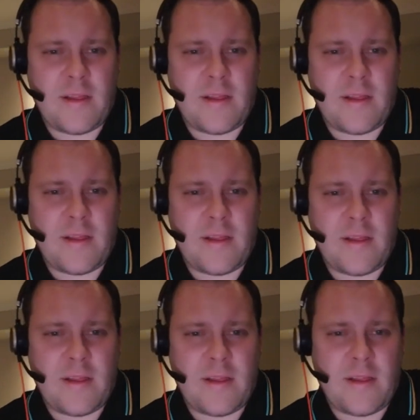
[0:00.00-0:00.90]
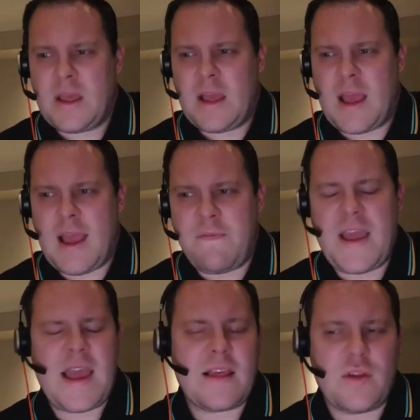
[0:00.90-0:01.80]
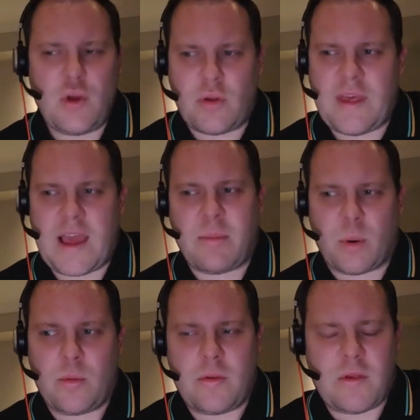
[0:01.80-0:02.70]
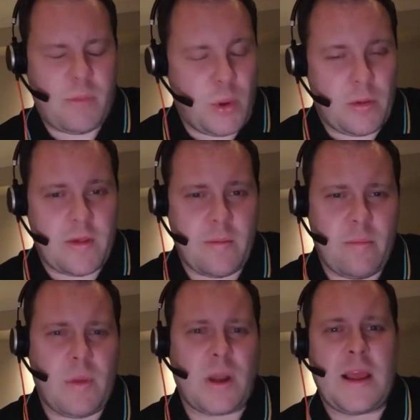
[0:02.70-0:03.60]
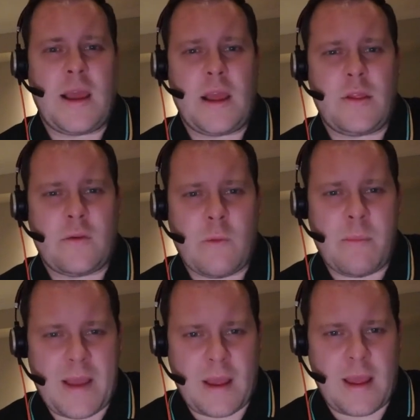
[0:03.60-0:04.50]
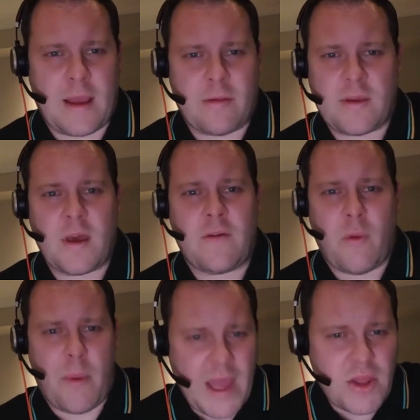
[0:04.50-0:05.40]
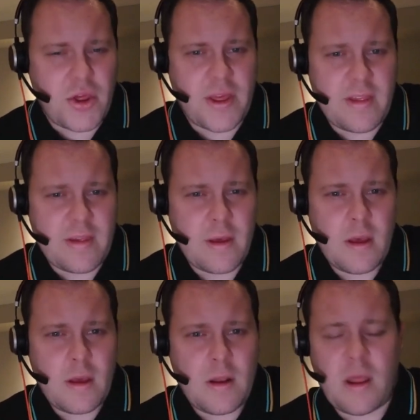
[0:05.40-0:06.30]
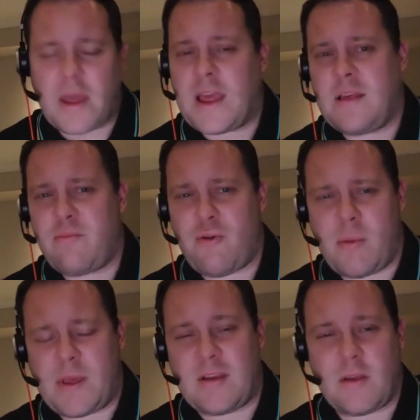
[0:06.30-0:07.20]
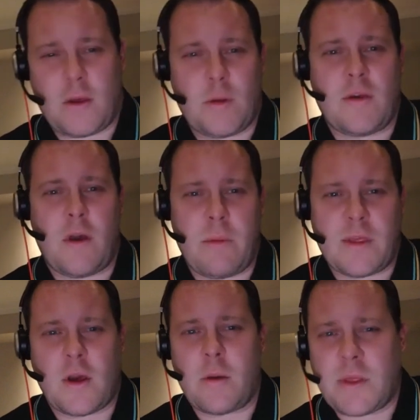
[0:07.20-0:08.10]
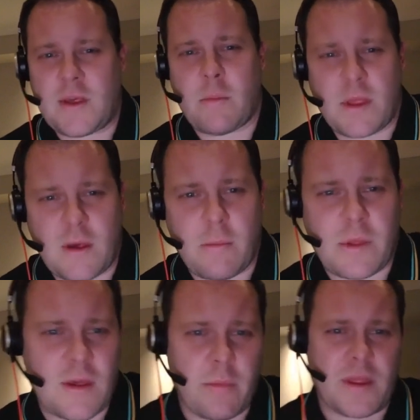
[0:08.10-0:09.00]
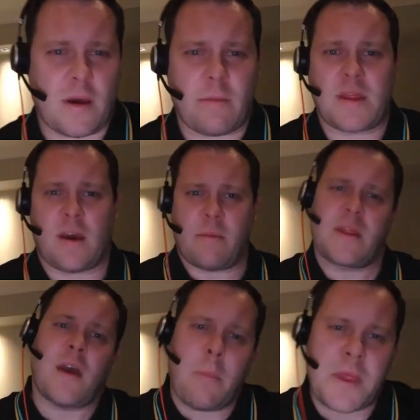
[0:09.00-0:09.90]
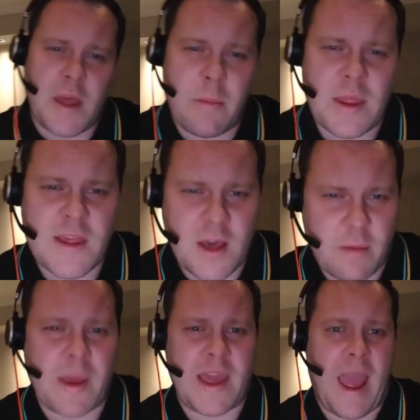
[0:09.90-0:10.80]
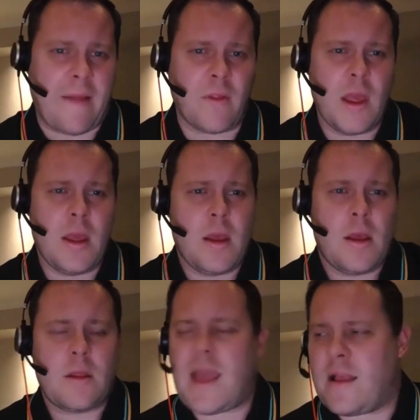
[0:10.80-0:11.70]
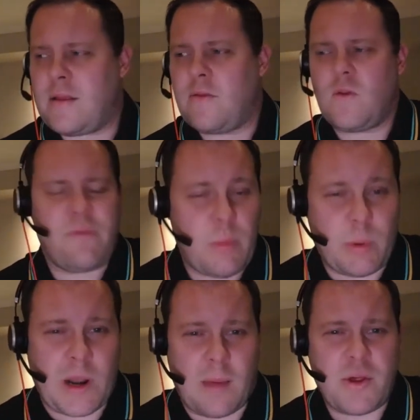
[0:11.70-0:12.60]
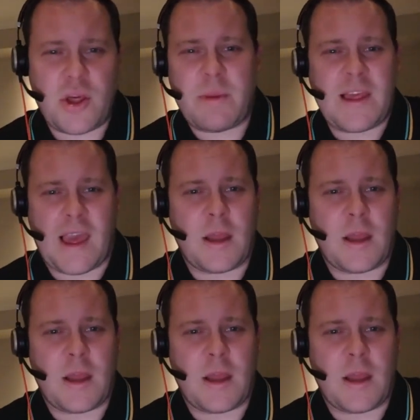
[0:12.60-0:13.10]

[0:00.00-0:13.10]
um, if he is not able to put money into a bank account to cover wages, like he's promised to do time and time and time and time and time and time and time and time and time and time again, then the football club should be taken